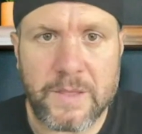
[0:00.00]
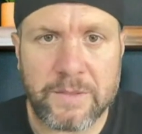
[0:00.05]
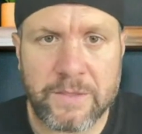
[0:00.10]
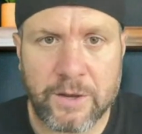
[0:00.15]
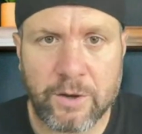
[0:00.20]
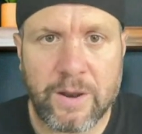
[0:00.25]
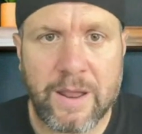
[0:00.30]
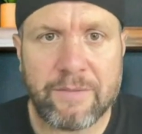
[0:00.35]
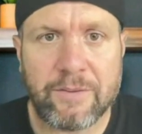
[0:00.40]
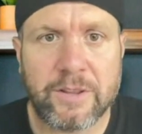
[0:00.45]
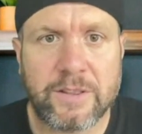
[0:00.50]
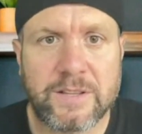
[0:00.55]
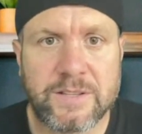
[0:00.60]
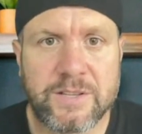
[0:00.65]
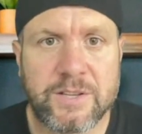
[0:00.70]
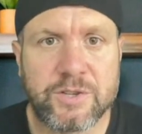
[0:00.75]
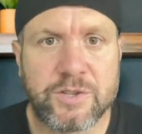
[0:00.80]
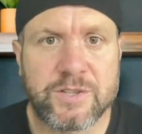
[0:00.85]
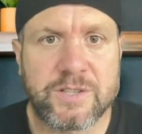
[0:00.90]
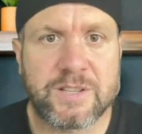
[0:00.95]
they don't have any
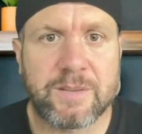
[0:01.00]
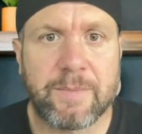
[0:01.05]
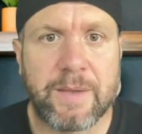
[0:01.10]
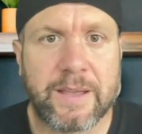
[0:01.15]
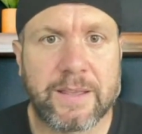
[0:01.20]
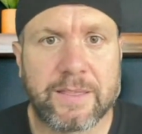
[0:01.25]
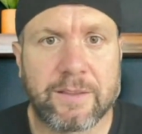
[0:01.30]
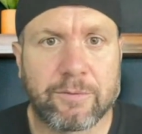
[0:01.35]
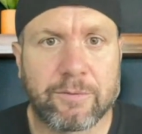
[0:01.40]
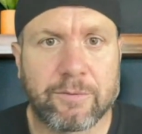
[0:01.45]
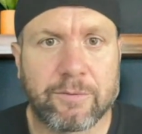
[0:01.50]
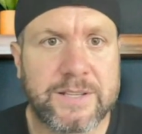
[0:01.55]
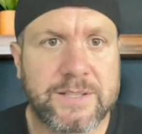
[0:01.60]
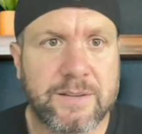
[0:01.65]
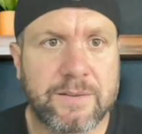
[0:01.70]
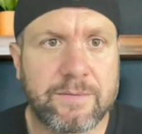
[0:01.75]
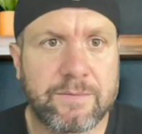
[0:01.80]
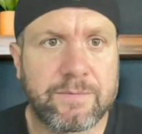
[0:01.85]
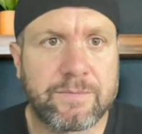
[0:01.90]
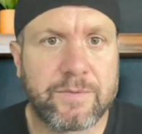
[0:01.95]
decisions to make. The
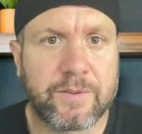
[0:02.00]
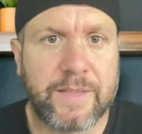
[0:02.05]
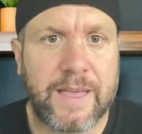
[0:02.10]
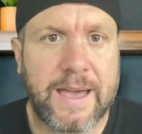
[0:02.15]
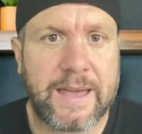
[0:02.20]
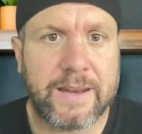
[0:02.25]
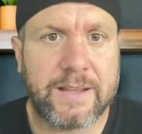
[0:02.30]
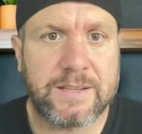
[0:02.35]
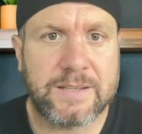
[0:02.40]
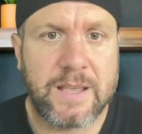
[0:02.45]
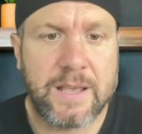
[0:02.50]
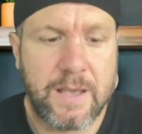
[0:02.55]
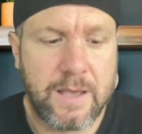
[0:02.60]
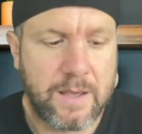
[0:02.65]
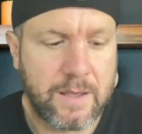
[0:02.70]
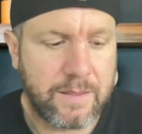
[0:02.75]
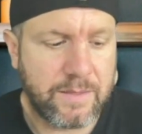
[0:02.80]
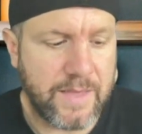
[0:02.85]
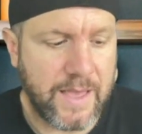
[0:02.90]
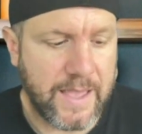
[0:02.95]
reason for that is
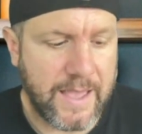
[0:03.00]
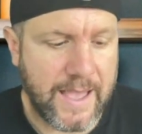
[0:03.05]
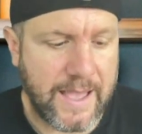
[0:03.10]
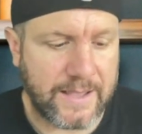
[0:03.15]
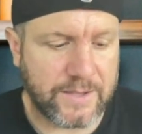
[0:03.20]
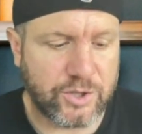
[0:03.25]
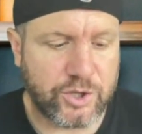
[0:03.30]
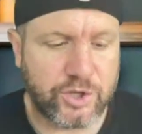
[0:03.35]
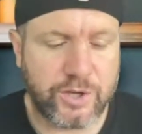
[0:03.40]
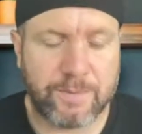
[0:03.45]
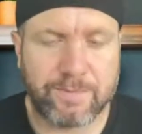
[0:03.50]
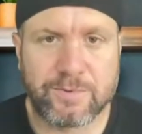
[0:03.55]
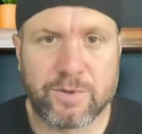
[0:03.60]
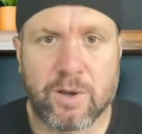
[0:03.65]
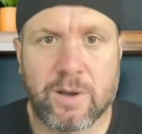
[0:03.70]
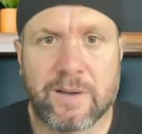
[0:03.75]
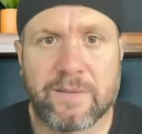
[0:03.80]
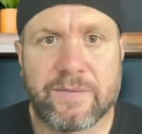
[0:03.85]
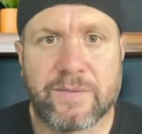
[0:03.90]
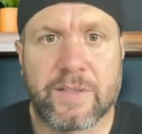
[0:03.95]
they had shipped
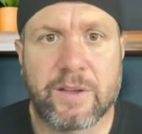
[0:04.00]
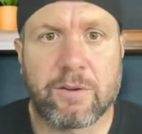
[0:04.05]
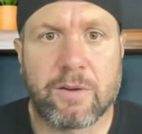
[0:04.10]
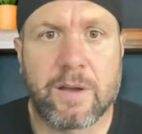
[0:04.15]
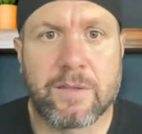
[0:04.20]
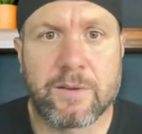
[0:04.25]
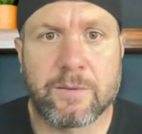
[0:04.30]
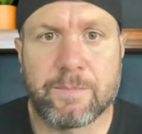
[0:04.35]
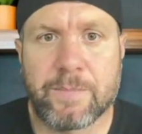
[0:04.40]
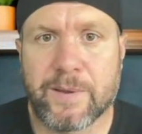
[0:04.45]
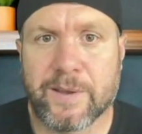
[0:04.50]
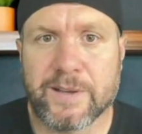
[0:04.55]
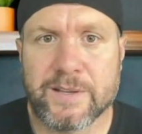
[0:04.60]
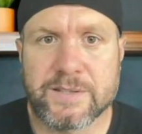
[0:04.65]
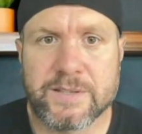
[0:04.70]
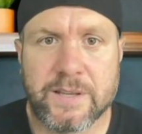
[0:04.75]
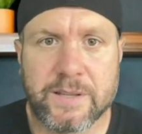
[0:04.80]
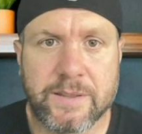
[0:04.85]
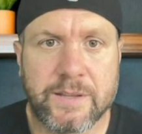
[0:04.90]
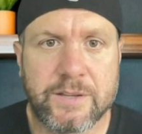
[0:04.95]
off their other
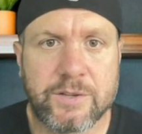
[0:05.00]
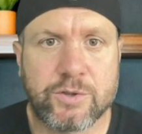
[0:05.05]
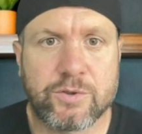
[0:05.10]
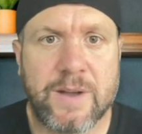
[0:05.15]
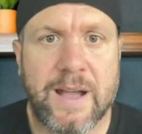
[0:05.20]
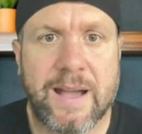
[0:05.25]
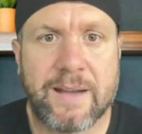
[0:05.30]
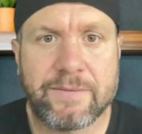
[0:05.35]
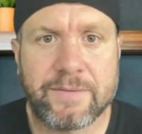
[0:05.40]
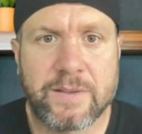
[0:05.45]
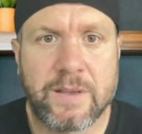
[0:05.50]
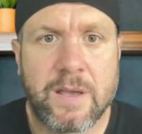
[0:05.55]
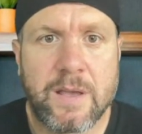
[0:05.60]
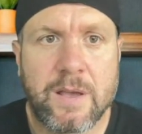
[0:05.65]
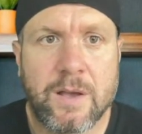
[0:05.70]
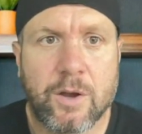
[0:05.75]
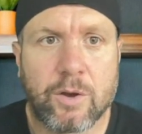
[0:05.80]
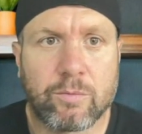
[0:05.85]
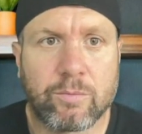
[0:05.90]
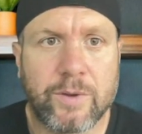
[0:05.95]
picks in this draft
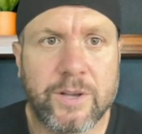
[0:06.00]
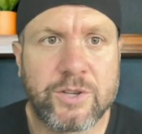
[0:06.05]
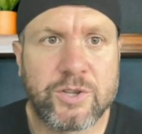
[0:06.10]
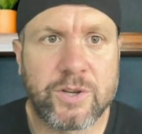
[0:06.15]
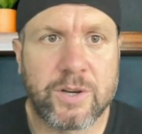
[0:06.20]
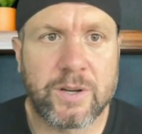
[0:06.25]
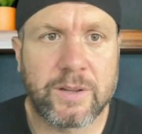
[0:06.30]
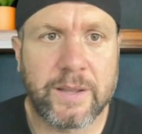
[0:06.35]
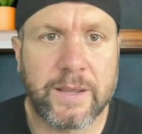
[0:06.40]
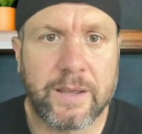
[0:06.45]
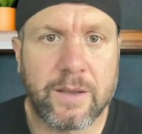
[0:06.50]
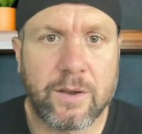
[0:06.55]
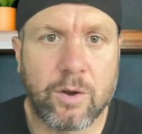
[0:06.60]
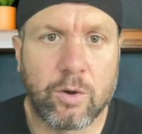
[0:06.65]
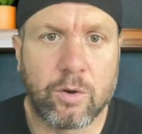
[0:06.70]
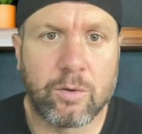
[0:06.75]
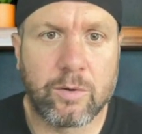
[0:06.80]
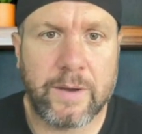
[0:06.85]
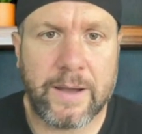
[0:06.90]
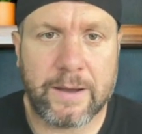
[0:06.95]
originally
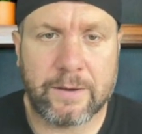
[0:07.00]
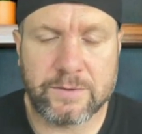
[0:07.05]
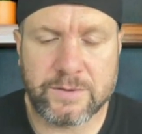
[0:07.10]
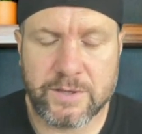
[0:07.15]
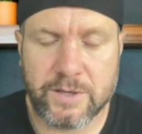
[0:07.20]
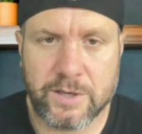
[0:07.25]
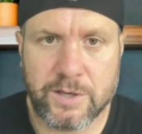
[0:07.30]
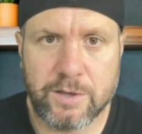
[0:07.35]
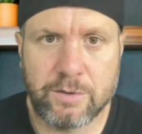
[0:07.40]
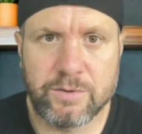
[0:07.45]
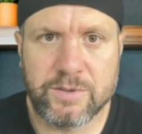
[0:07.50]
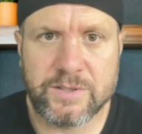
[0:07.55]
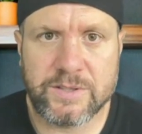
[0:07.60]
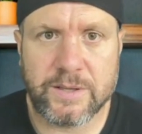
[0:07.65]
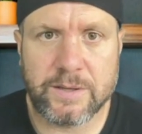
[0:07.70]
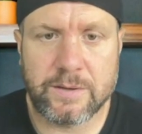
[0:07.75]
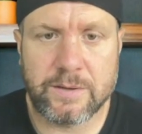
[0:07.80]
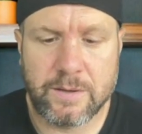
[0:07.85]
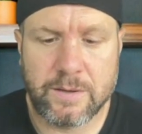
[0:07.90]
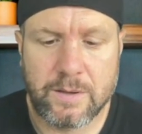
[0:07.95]
out to
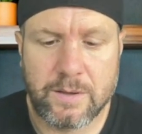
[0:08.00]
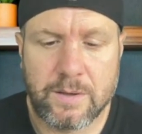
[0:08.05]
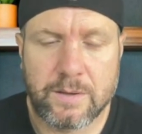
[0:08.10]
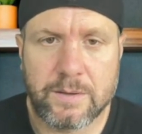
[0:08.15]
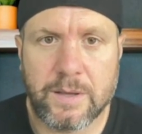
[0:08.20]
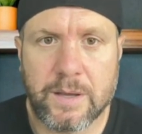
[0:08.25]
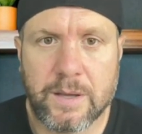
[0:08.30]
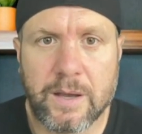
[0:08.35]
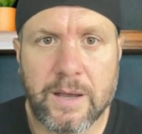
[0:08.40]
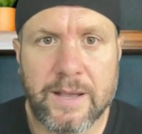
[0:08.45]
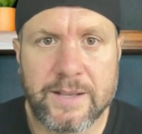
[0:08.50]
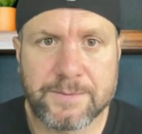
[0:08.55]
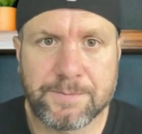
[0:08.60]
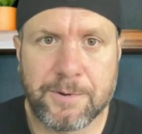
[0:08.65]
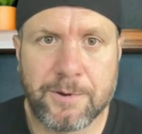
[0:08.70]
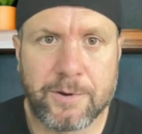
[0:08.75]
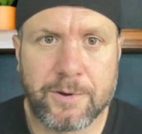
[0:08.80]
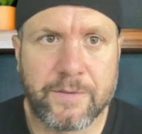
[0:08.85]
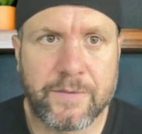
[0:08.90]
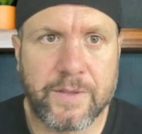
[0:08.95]
Houston as
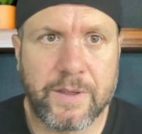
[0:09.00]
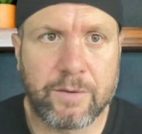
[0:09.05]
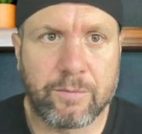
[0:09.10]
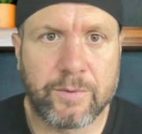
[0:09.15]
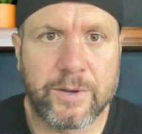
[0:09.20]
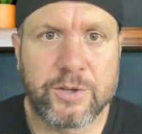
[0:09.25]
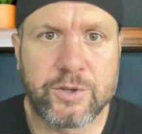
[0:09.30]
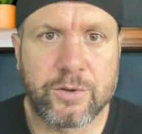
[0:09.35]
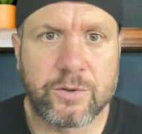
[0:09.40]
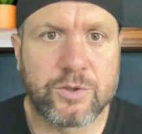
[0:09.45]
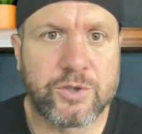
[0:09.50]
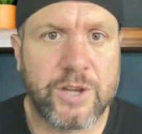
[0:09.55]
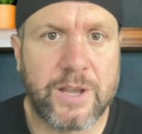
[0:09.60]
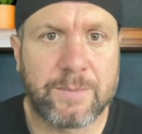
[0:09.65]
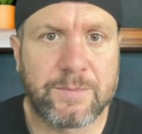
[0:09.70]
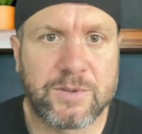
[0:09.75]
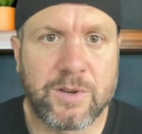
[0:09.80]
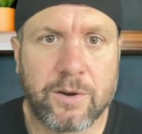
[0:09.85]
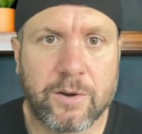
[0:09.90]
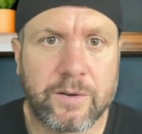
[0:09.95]
part of the original
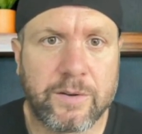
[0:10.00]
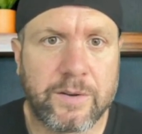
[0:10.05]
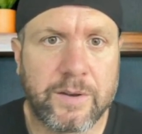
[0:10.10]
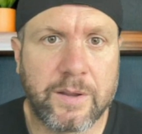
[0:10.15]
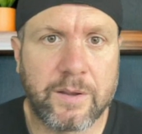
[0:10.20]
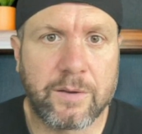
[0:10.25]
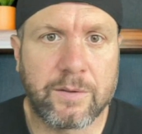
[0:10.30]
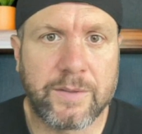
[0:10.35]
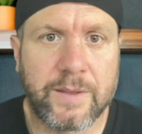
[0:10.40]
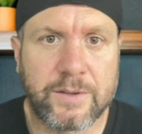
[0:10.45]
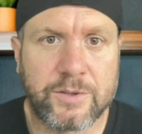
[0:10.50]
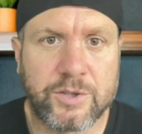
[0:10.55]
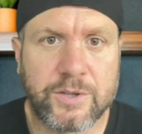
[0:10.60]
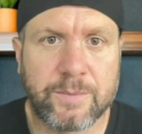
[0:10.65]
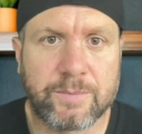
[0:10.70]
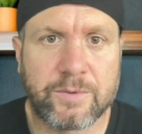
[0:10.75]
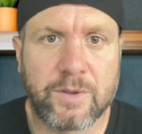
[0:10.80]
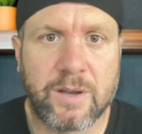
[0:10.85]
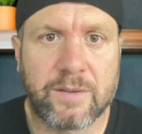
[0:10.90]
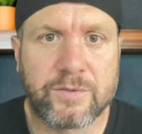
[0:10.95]
James Harden deal that
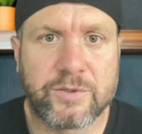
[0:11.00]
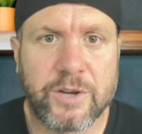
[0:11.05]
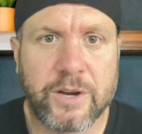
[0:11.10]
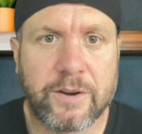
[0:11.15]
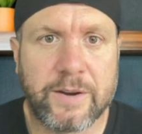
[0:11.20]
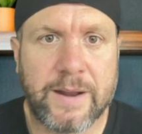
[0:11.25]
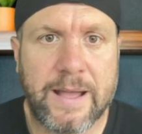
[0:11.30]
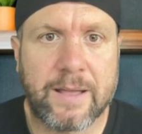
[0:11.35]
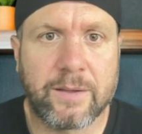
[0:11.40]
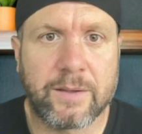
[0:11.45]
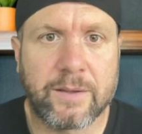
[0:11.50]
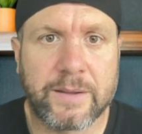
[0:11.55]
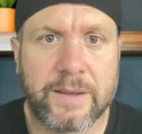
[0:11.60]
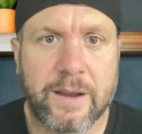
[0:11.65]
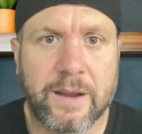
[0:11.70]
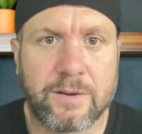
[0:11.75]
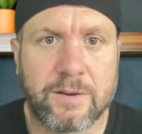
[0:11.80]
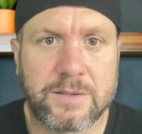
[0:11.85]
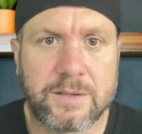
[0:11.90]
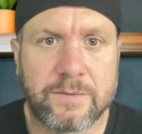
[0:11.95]
shipped off Jared Allen,
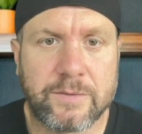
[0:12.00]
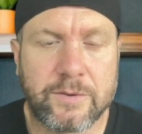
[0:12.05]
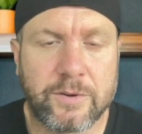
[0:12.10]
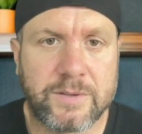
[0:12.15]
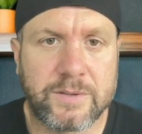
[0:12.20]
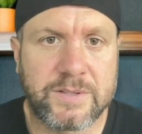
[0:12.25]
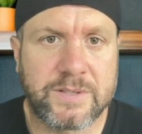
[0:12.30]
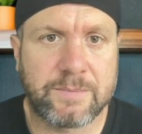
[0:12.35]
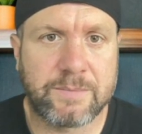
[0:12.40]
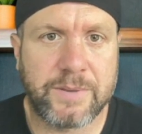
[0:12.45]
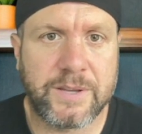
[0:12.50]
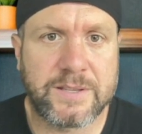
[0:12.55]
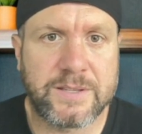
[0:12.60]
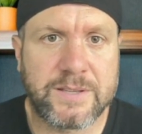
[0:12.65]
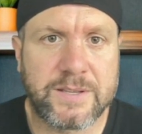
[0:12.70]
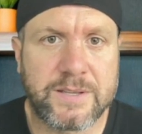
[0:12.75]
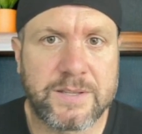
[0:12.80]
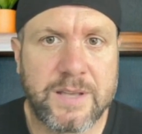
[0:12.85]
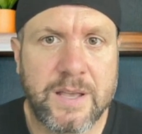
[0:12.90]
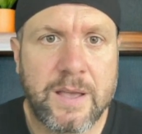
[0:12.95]
Karis LeVert, and some
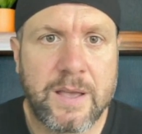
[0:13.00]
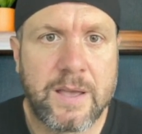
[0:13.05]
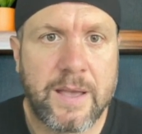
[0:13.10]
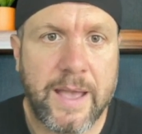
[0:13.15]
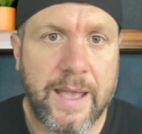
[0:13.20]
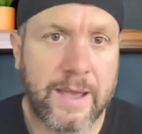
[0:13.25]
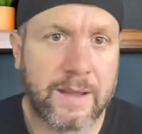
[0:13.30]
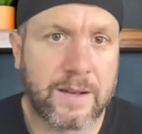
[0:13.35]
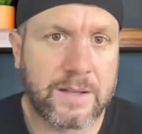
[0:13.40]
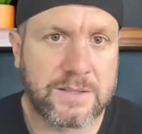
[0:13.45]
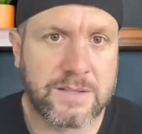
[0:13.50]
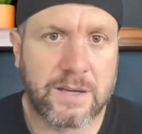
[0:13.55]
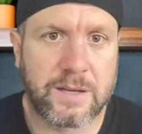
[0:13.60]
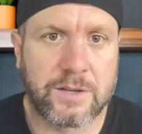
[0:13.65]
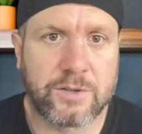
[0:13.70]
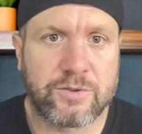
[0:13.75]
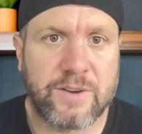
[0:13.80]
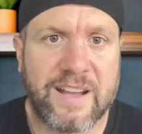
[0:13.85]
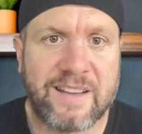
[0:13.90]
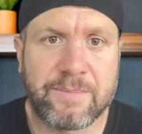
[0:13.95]
pieces, and a
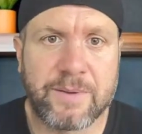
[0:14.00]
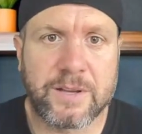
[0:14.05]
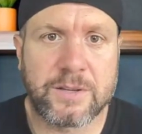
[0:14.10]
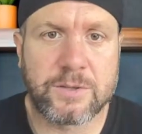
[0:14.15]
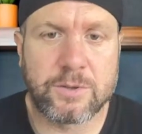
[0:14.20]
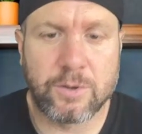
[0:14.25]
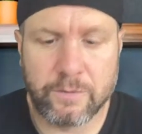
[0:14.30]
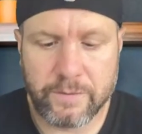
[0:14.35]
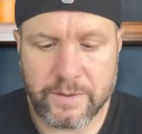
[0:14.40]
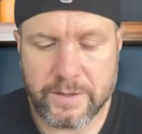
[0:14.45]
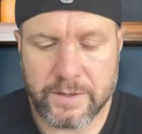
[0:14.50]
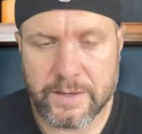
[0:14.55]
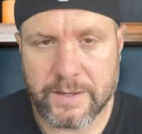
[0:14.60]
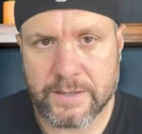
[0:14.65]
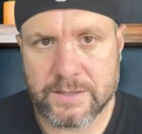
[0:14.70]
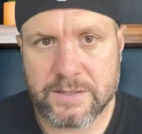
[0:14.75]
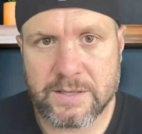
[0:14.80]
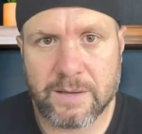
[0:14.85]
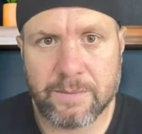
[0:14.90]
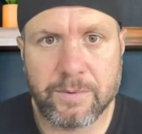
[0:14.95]
ton of draft picks over the
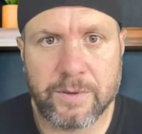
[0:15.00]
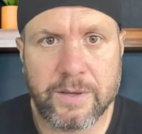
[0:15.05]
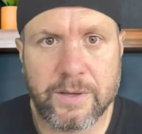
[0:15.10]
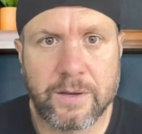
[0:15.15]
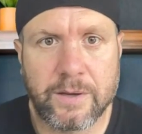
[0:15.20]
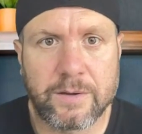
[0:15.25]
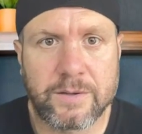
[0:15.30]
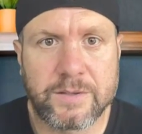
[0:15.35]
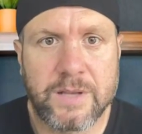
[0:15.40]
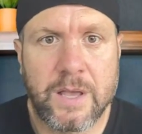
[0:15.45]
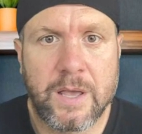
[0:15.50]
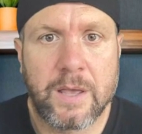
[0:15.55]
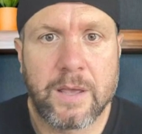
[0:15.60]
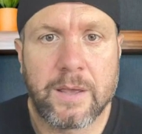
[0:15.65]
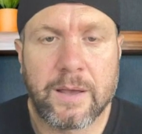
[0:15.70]
next couple of years.